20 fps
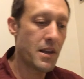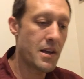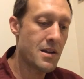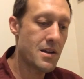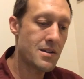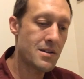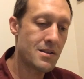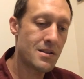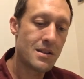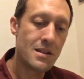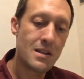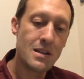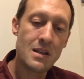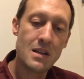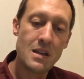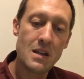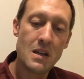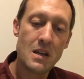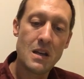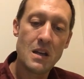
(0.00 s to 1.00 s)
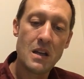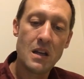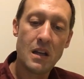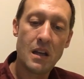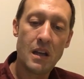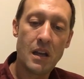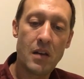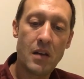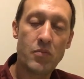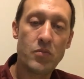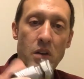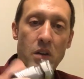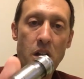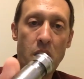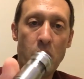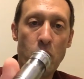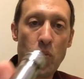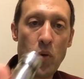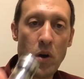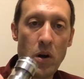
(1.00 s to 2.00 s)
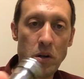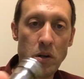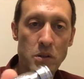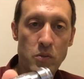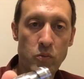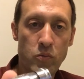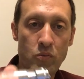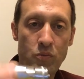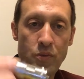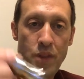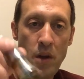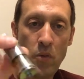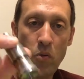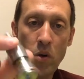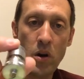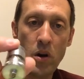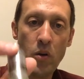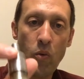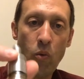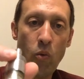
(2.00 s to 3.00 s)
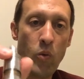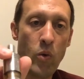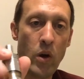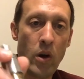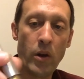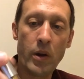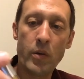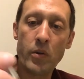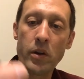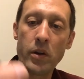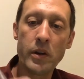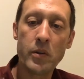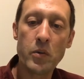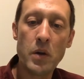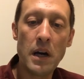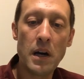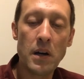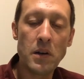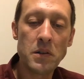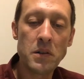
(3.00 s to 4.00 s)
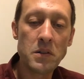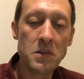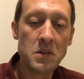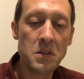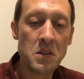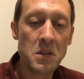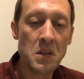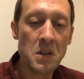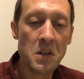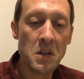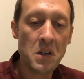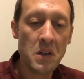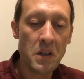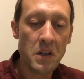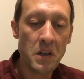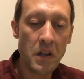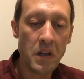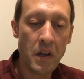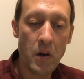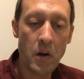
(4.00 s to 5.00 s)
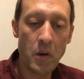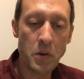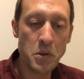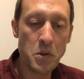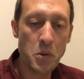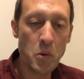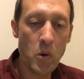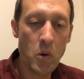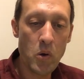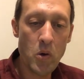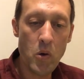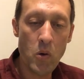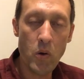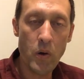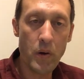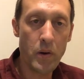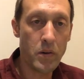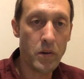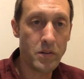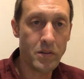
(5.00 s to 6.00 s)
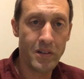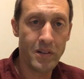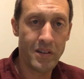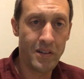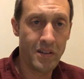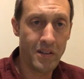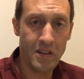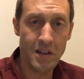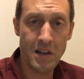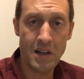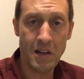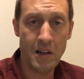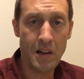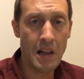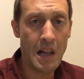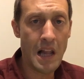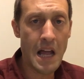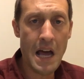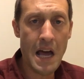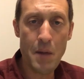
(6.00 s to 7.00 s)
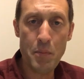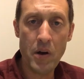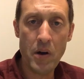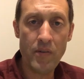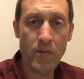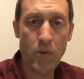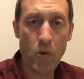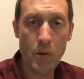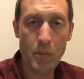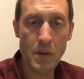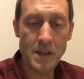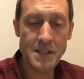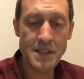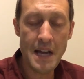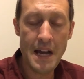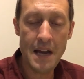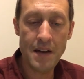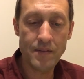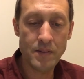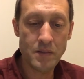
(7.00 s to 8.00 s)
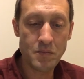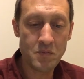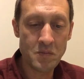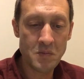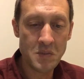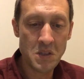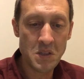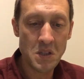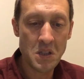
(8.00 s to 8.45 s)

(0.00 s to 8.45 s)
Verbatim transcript: this. It it works. They work really really well. You know, dual coil, and you get a lot of performance out of them.